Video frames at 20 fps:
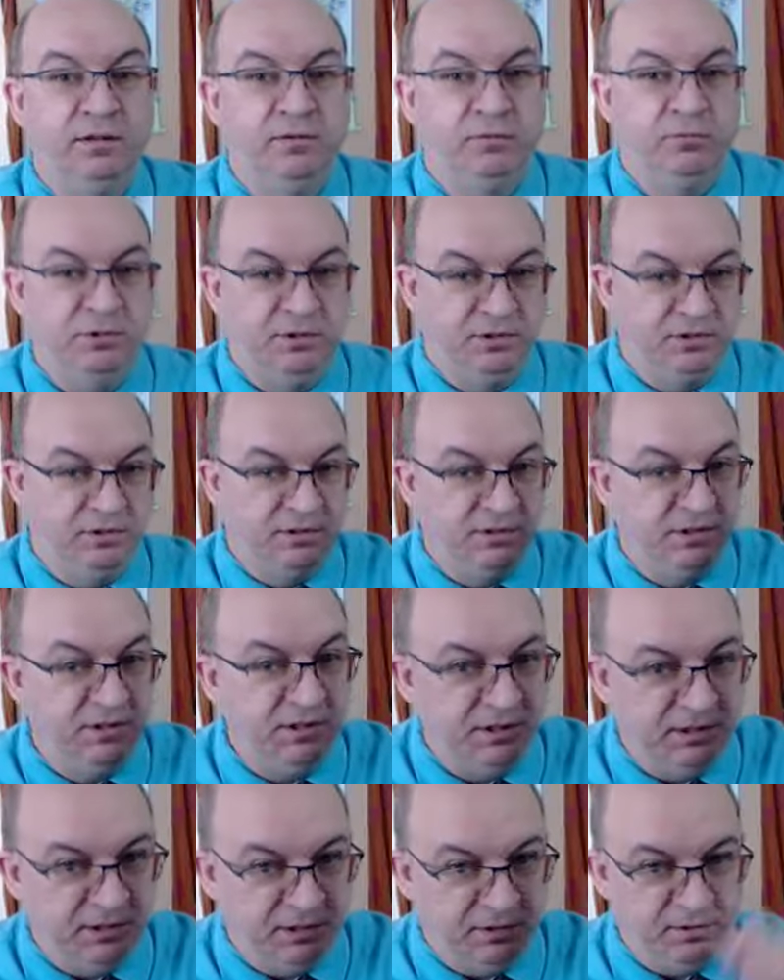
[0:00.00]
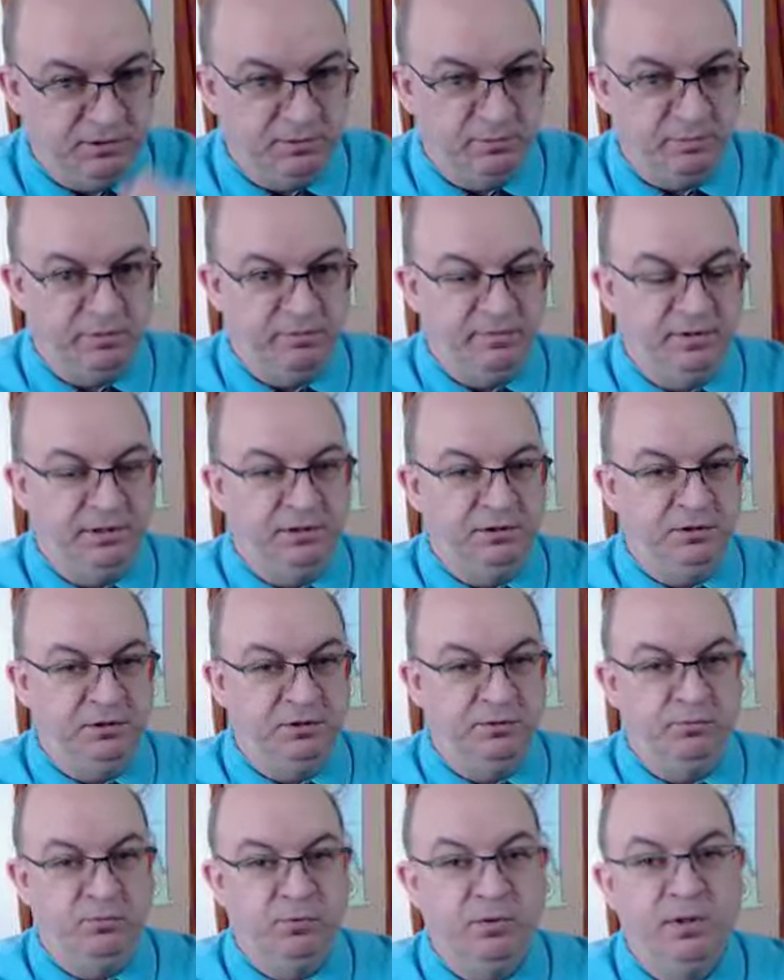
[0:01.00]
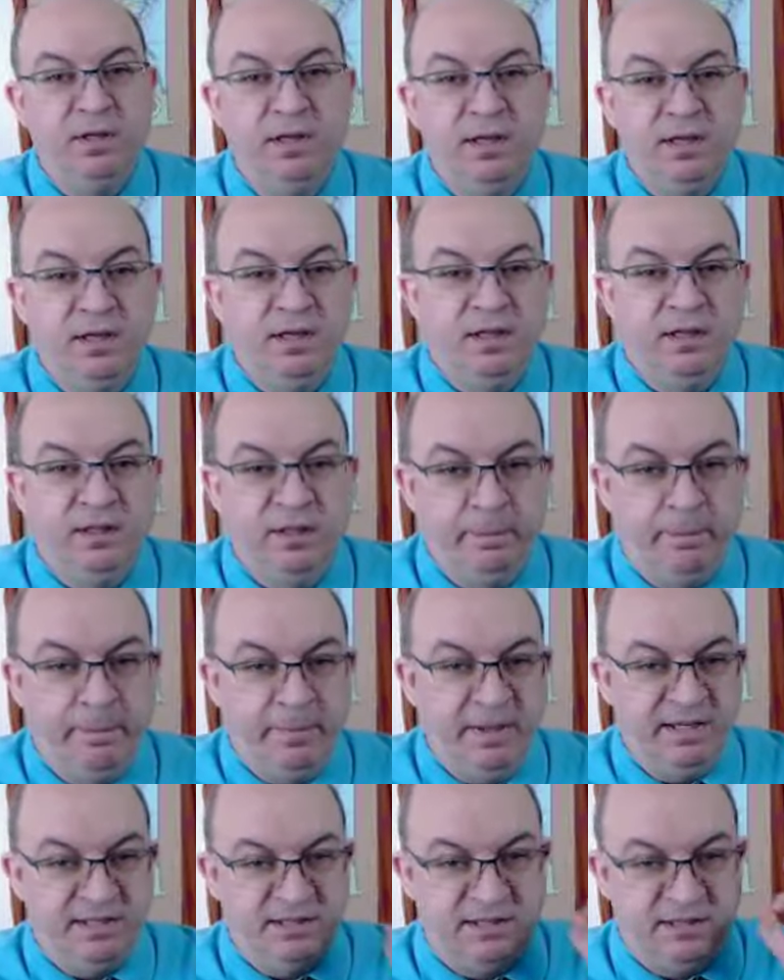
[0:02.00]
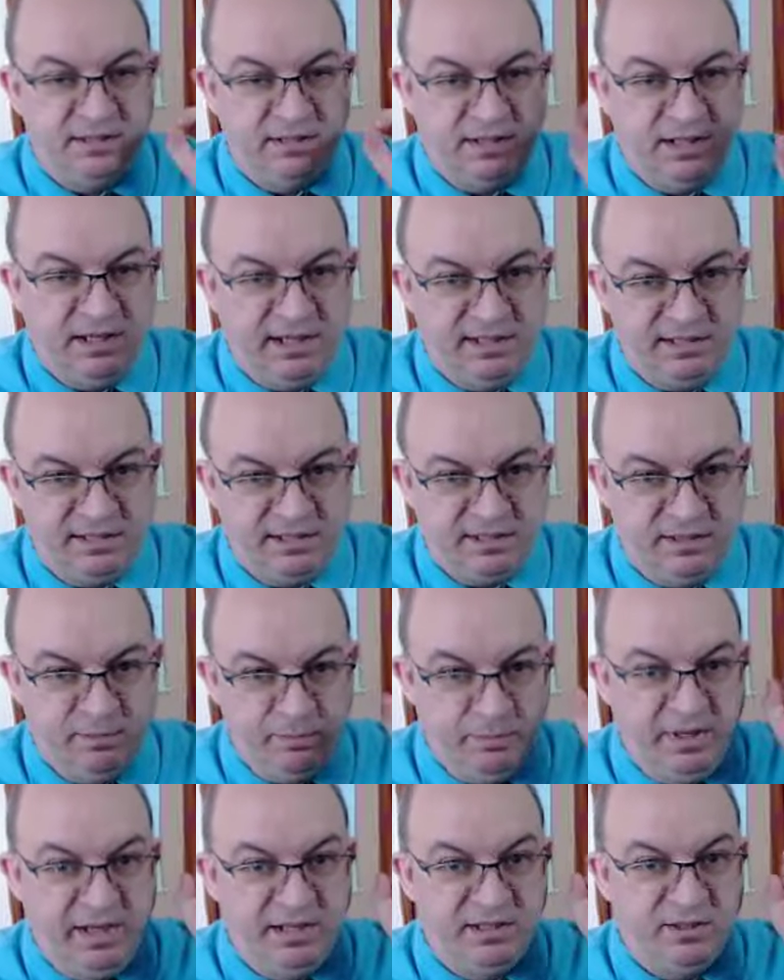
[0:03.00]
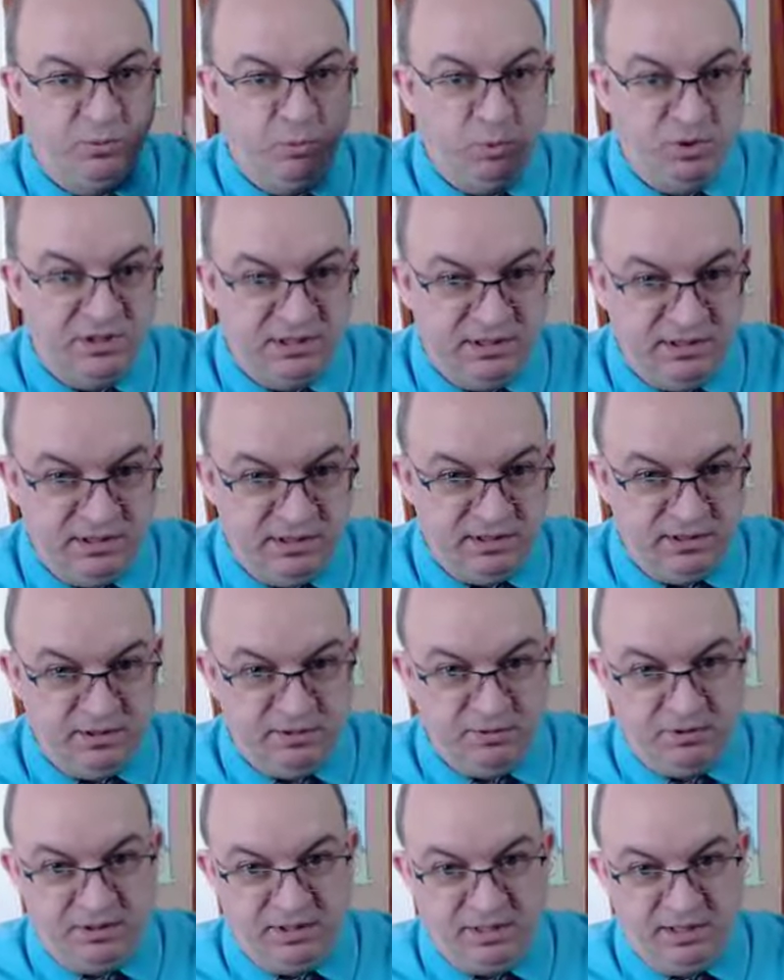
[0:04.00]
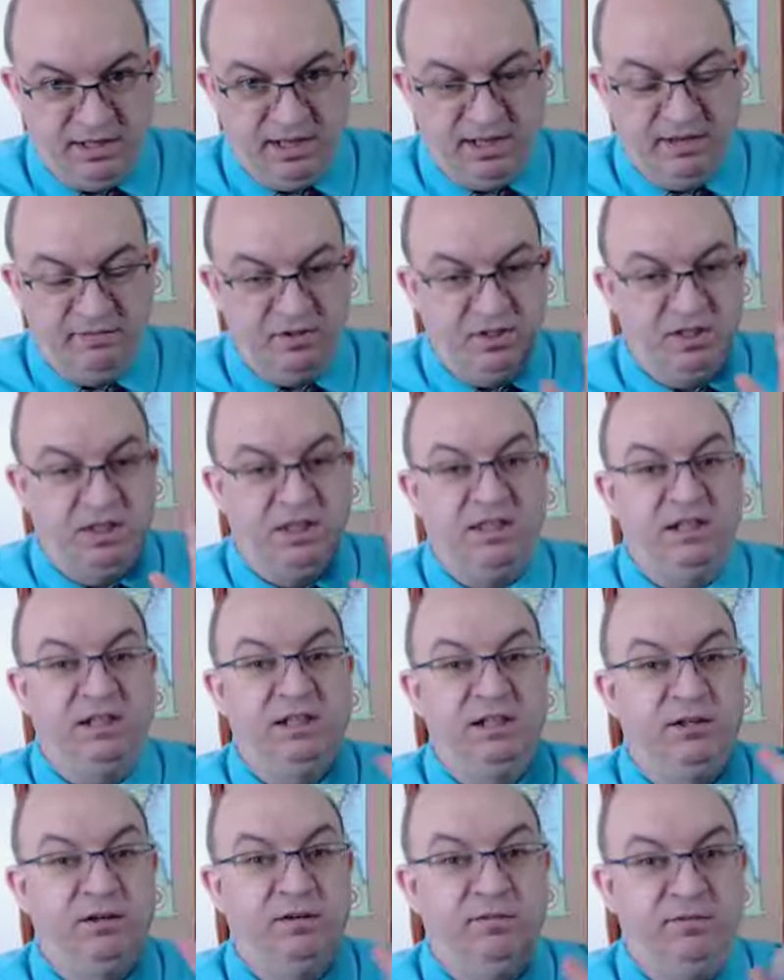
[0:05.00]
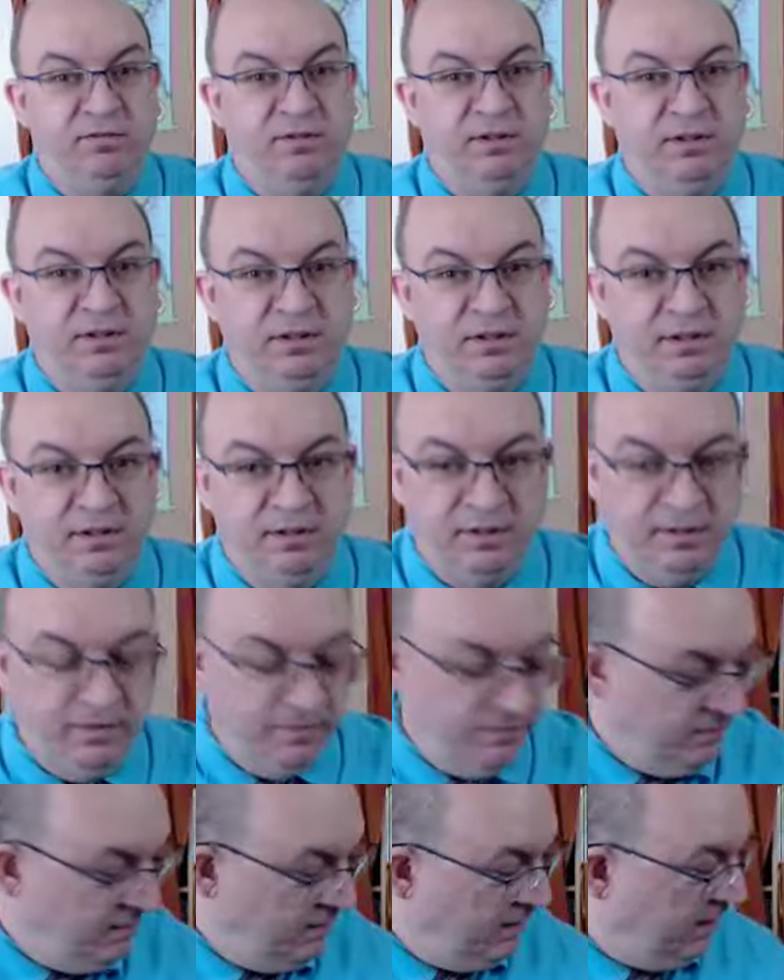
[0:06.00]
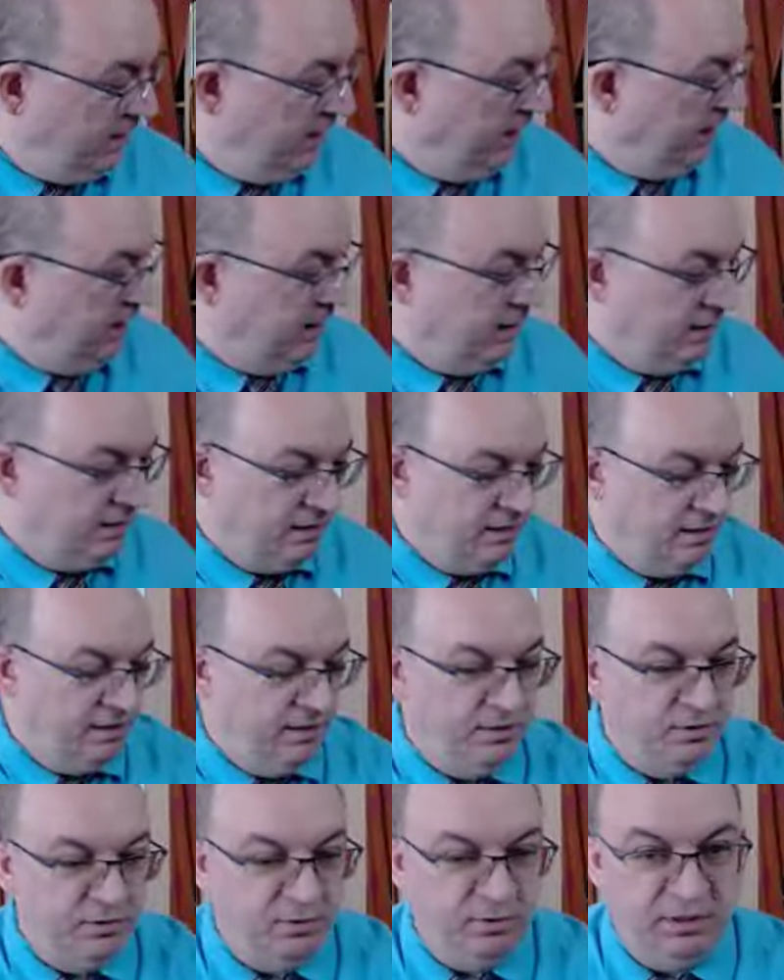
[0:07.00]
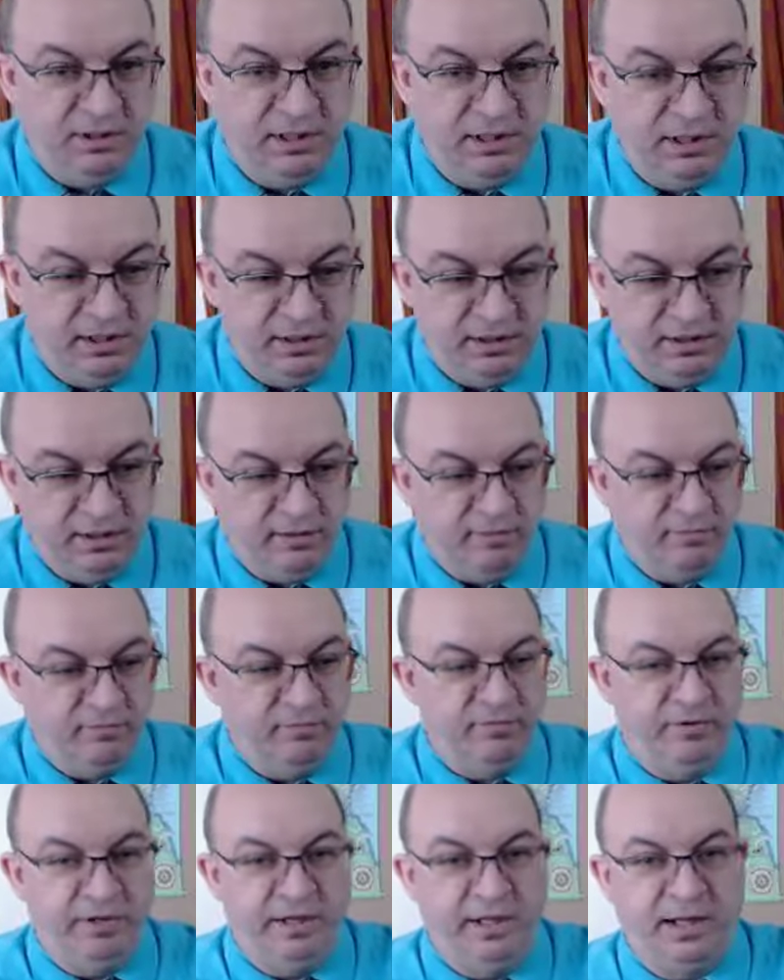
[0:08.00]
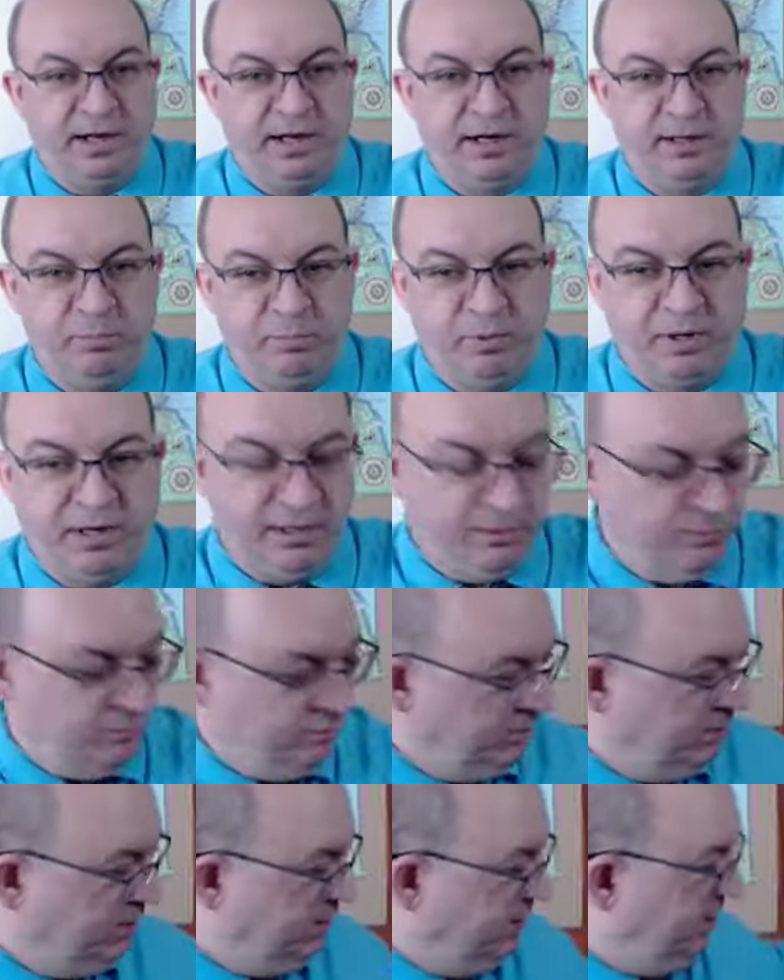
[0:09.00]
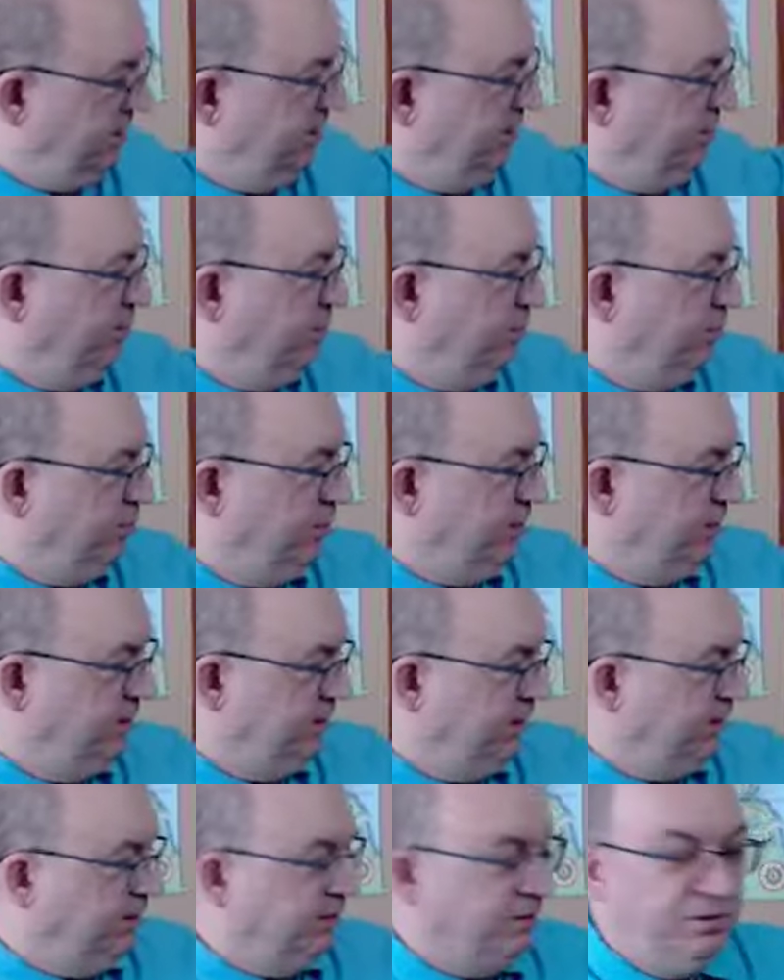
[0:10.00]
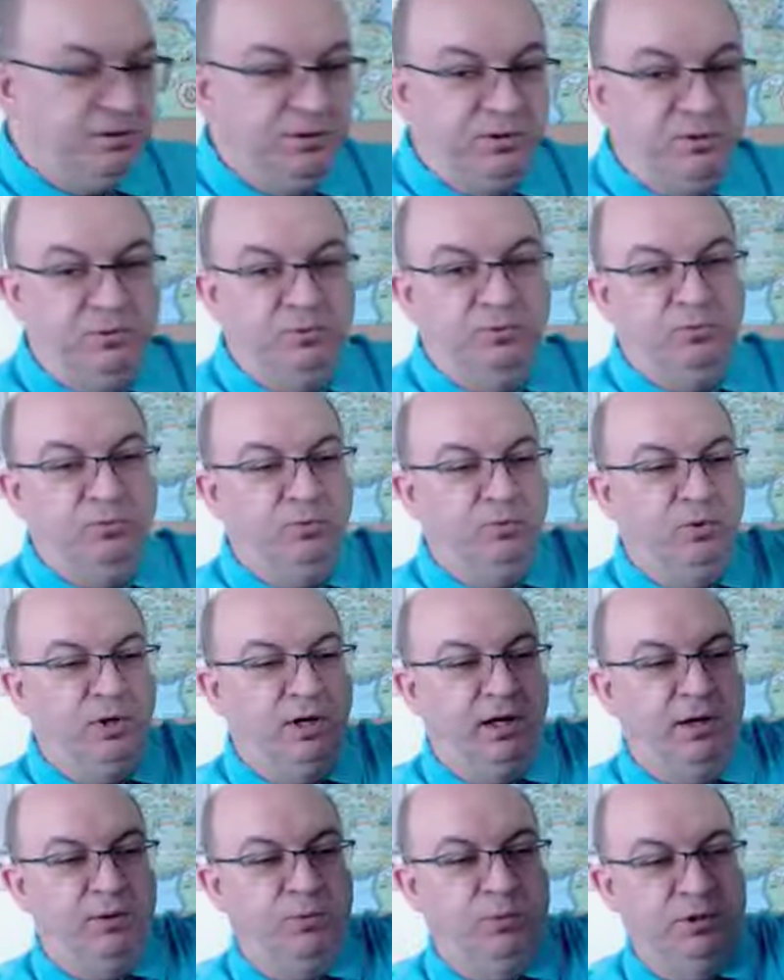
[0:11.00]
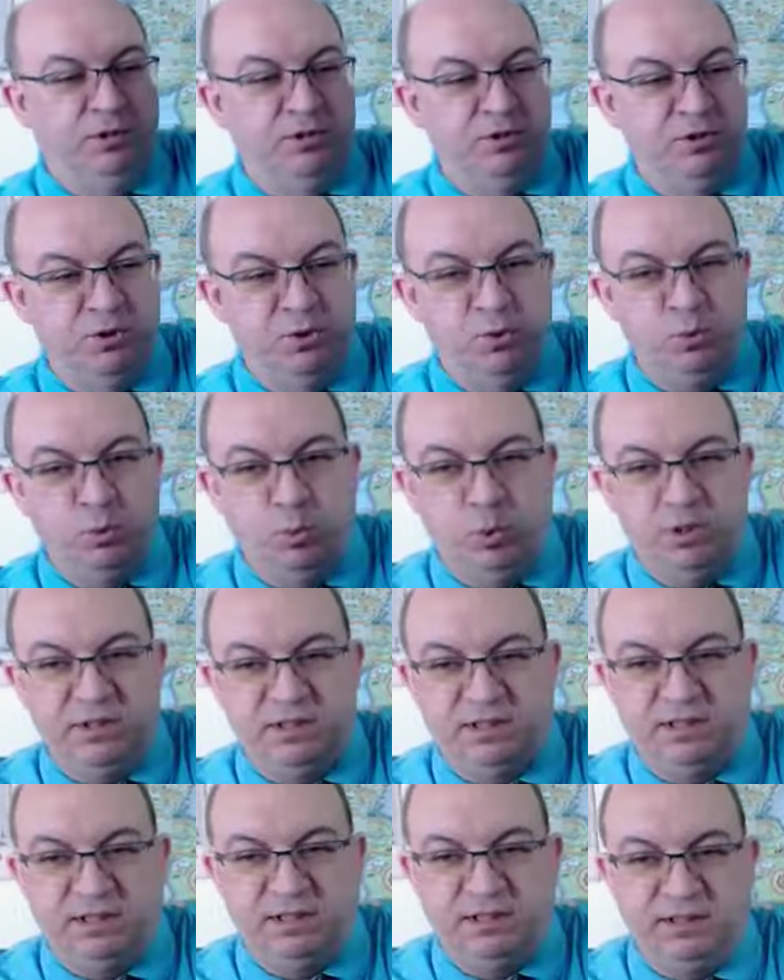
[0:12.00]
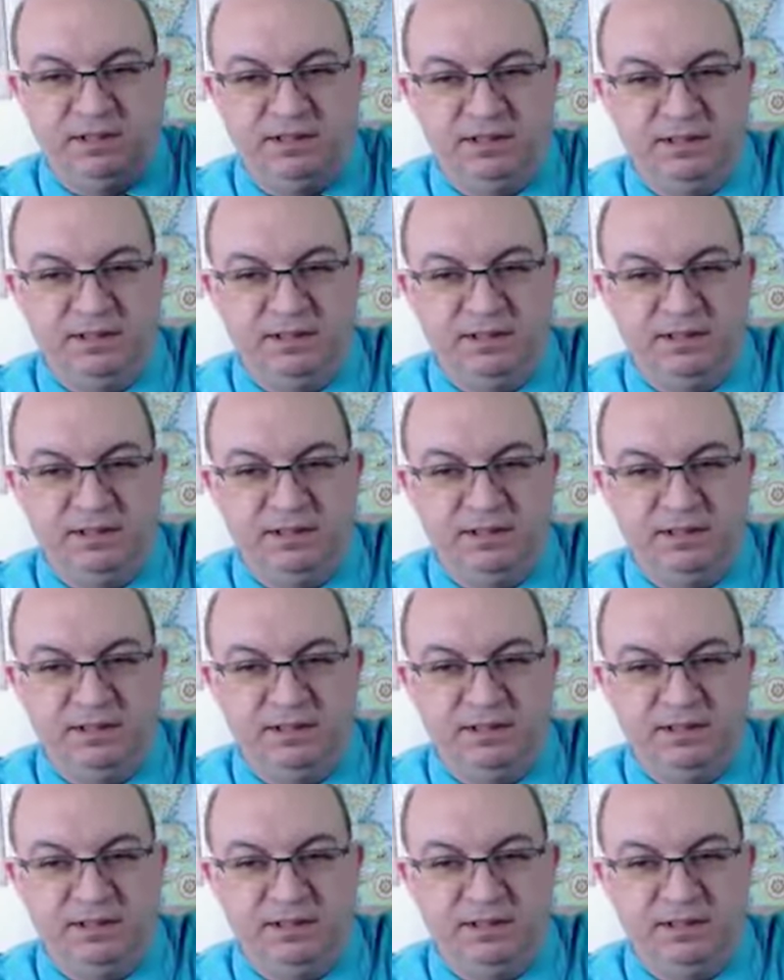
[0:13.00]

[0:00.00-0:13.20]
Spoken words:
succeeding to provide you the best cask, the best whiskies you can ever think of. And today I'm very proud to present you our new whiskey,